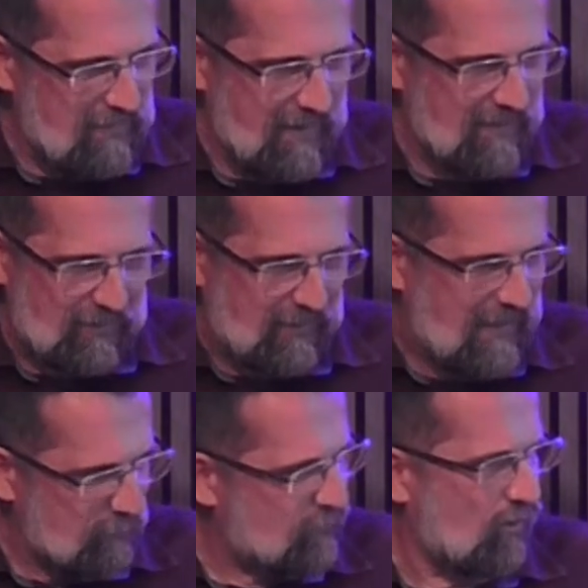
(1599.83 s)
And it
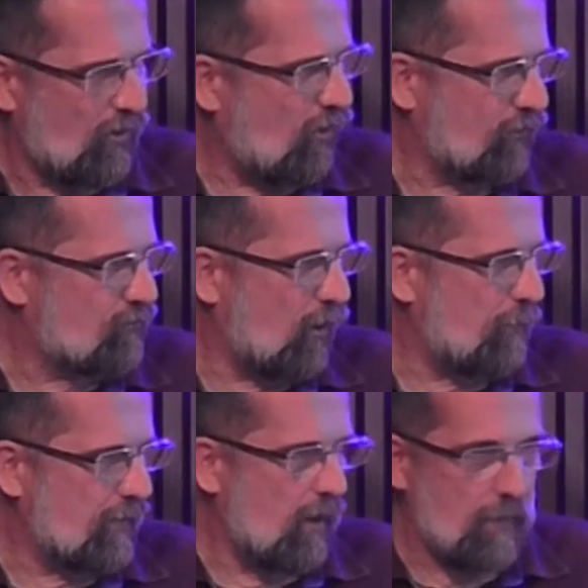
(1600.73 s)
keeps
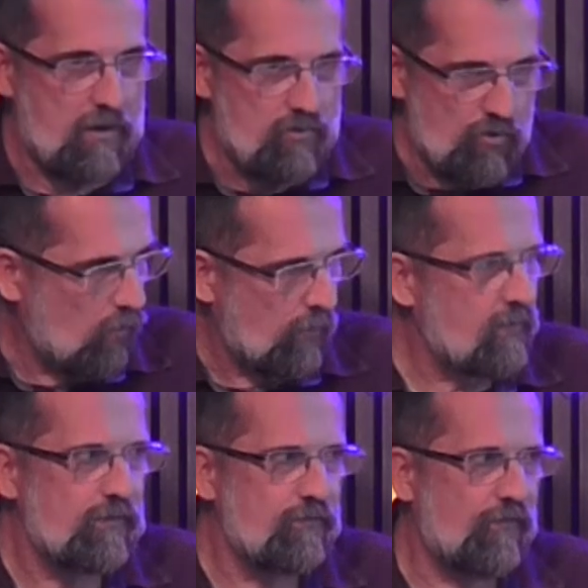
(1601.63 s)
cropping up. And nowhere
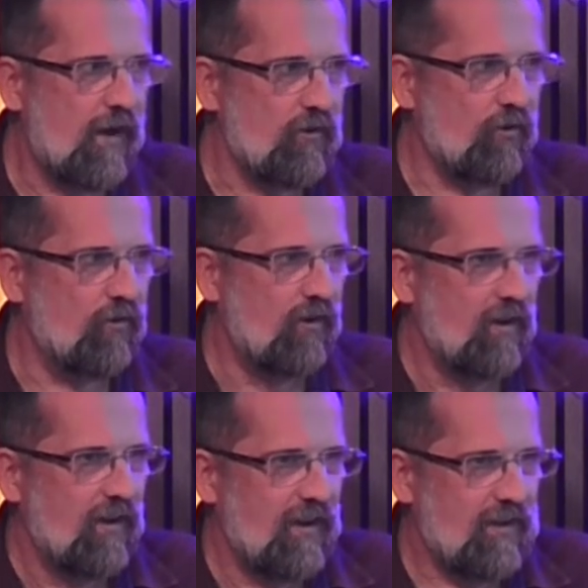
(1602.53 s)
in the file
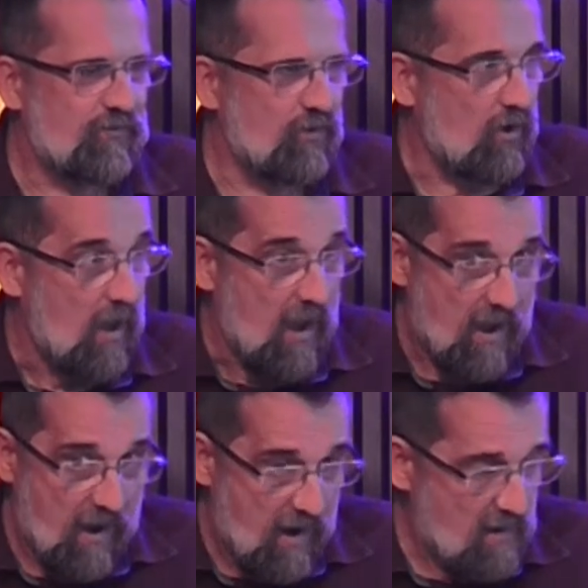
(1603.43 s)
is there
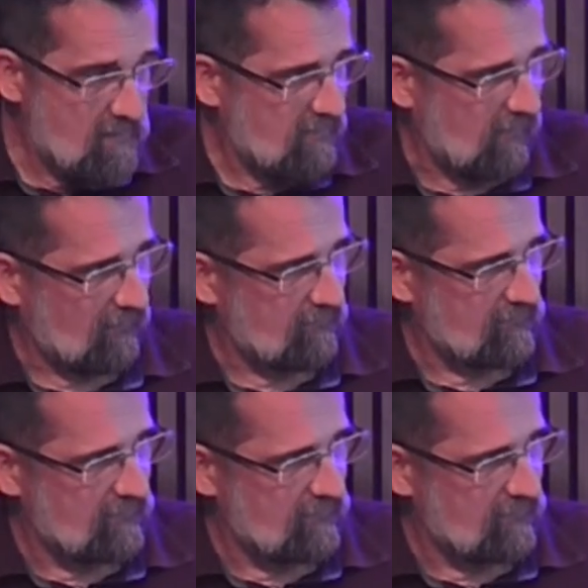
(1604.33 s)
anything.